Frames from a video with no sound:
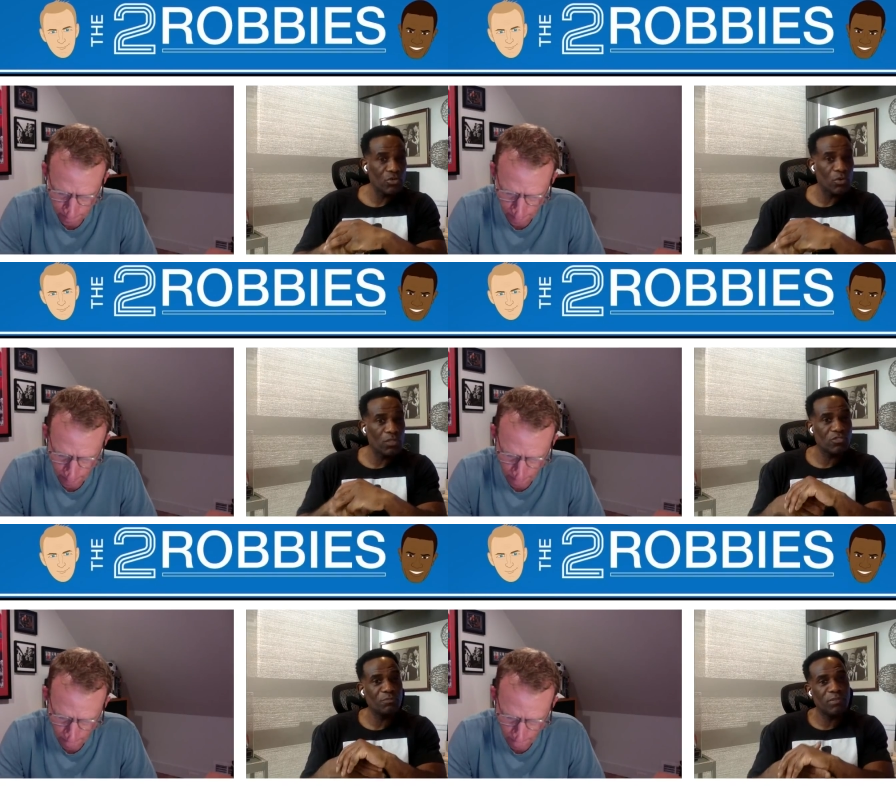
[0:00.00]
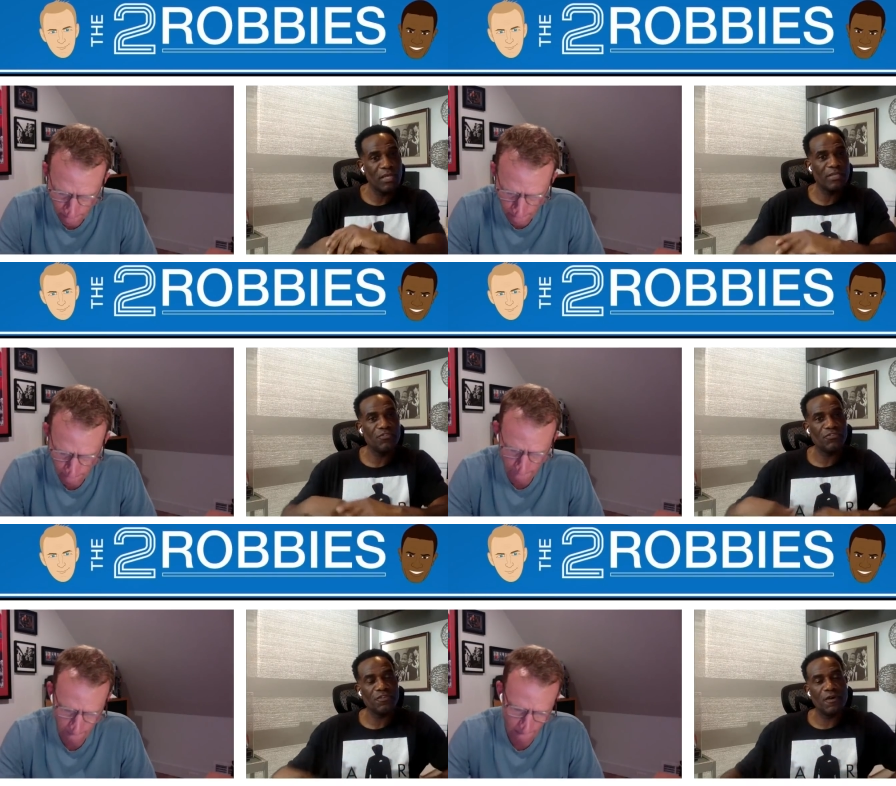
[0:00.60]
Speaker 1: quality
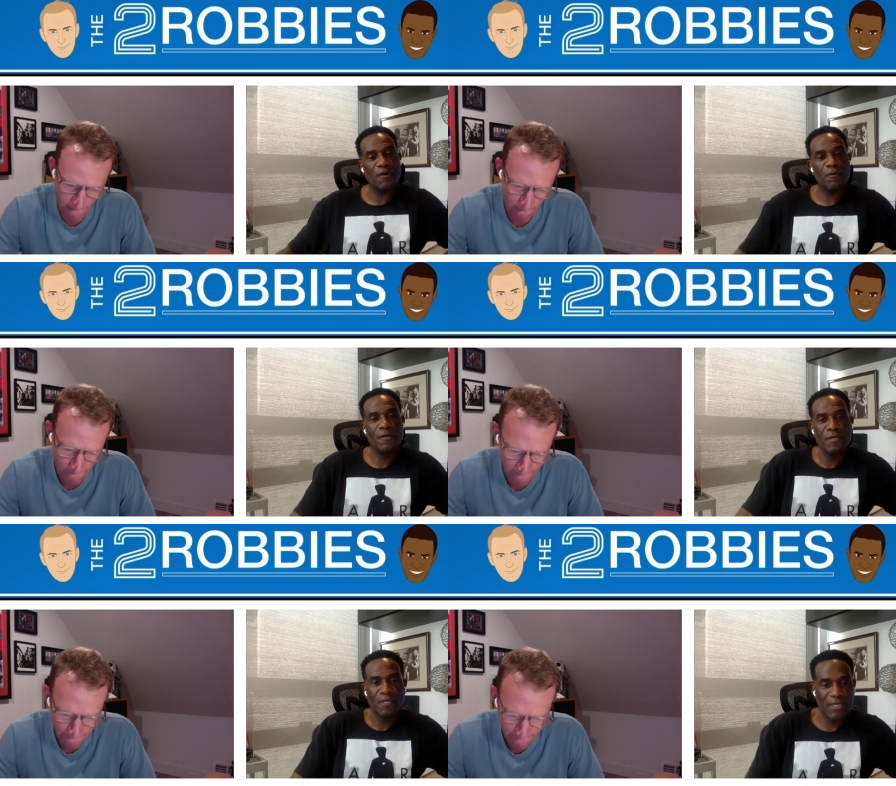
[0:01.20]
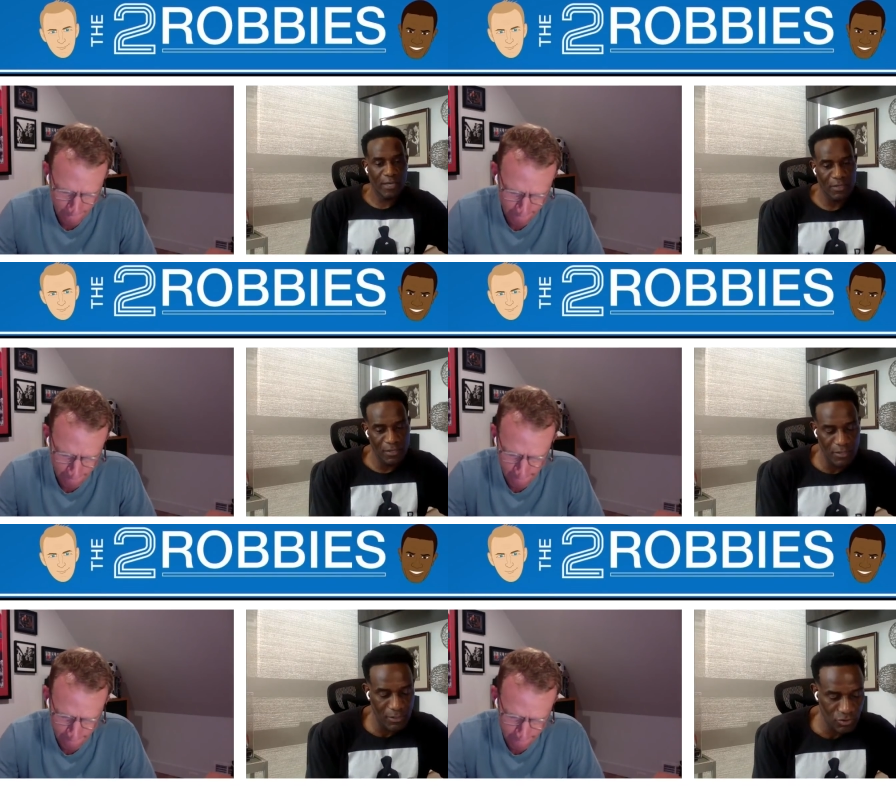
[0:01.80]
players. So yeah,
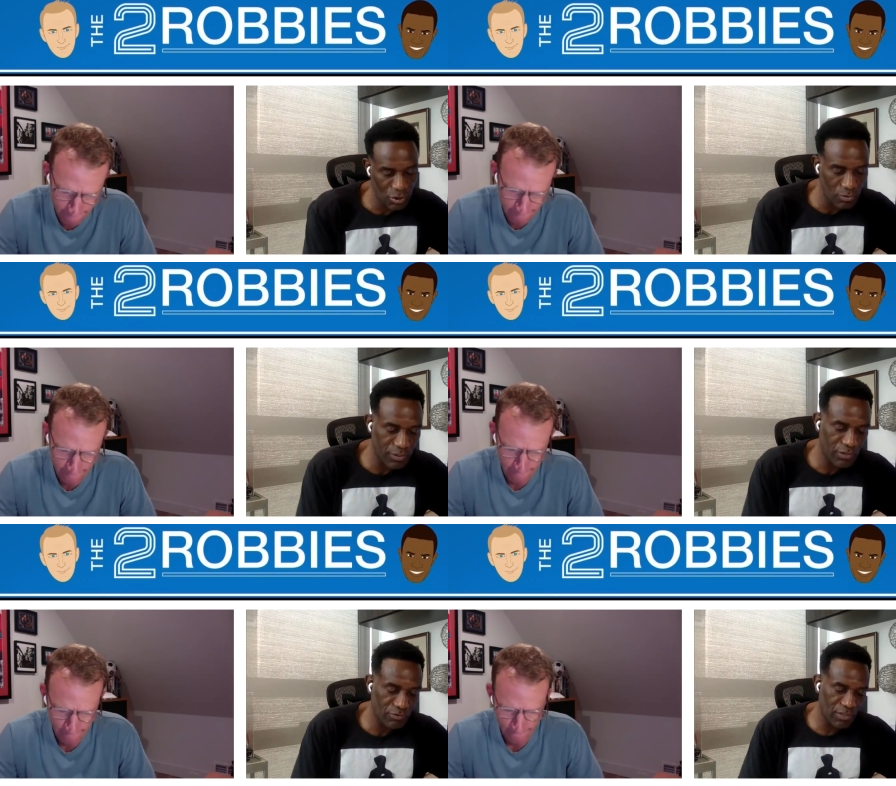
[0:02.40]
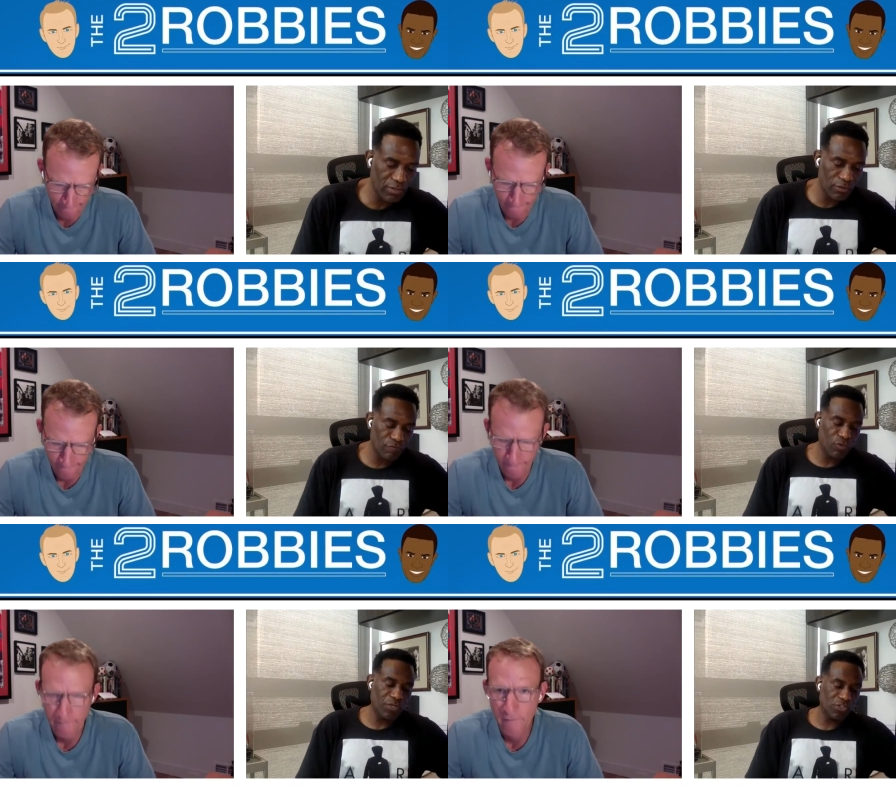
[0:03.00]
uh, totally agree.
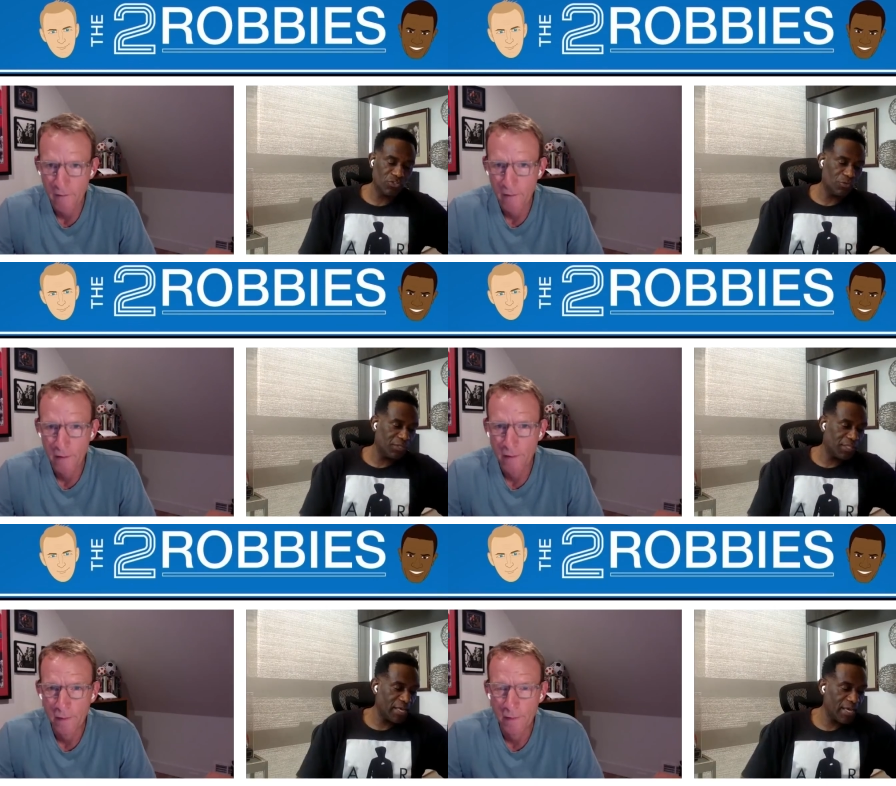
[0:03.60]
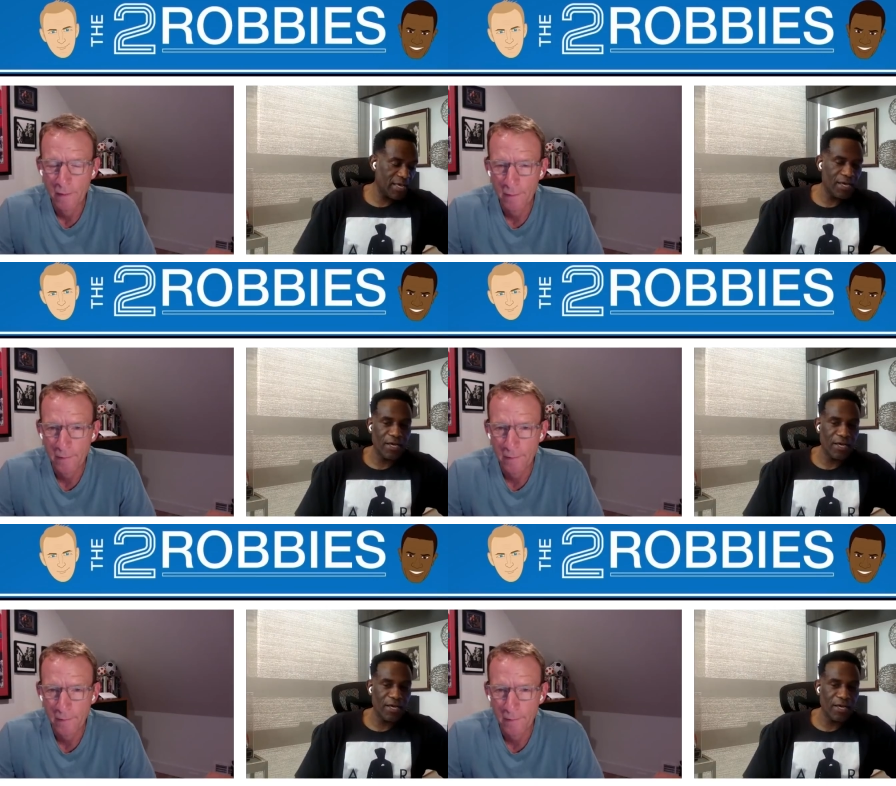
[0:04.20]
Love what he's doing there.